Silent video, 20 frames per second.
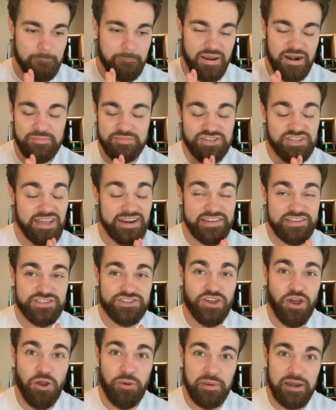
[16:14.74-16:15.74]
I'm just getting
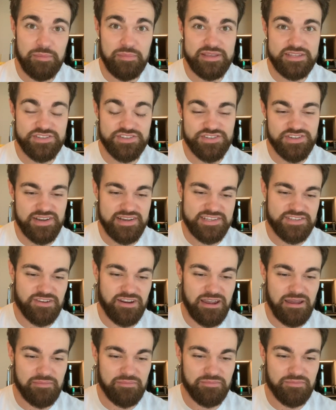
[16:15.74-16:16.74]
so many messages on
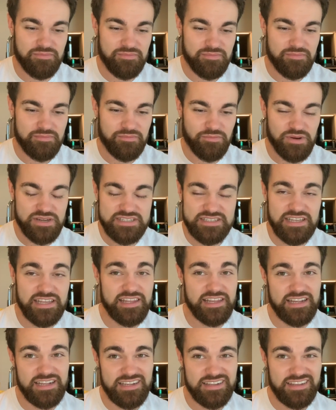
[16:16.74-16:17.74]
Instagram
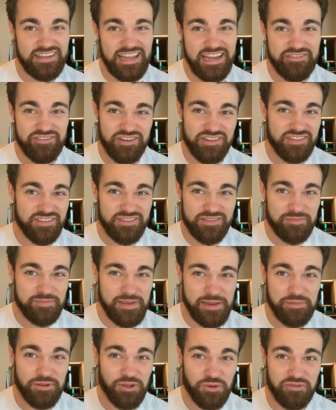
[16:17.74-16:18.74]
recently that even
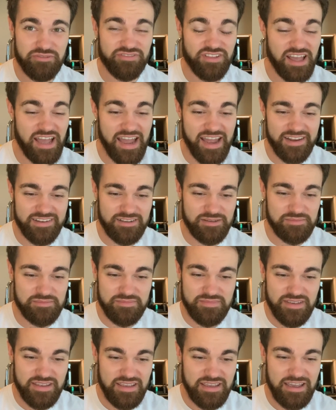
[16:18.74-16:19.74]
people who are flagged,
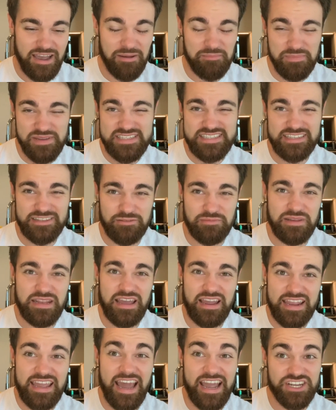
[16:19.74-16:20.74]
I'm missing them
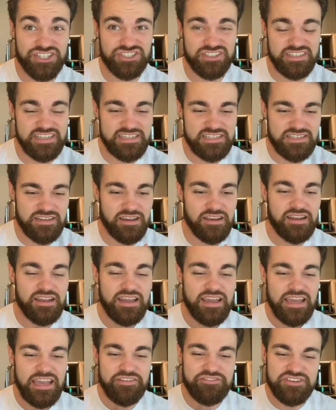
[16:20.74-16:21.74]
occasionally. So
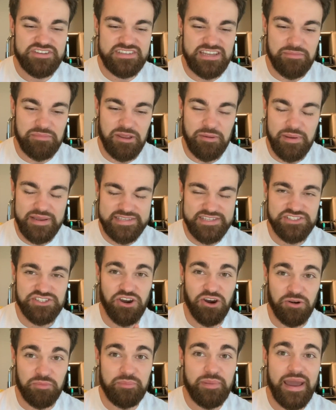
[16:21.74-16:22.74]
if you send me a message
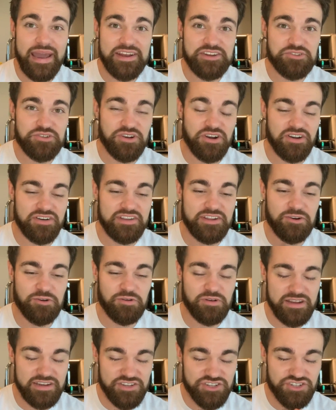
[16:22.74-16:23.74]
on Patreon,
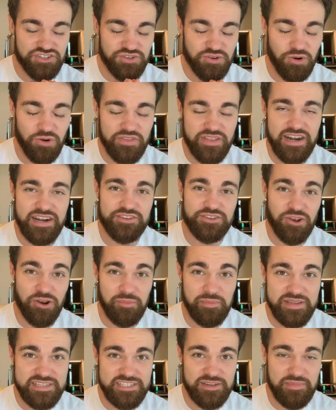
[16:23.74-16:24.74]
it'll ensure that I
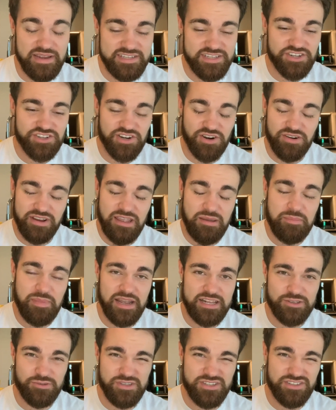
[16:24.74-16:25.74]
don't miss your message and I'll get
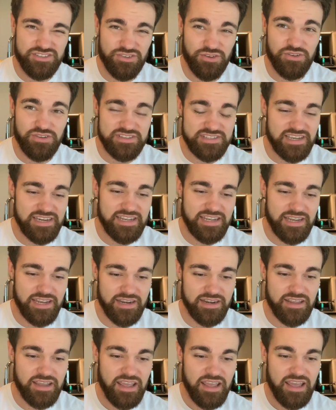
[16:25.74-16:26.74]
back to it as soon as I
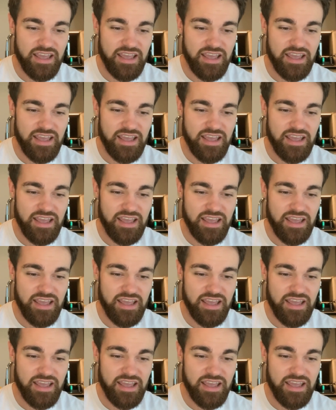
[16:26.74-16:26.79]
can.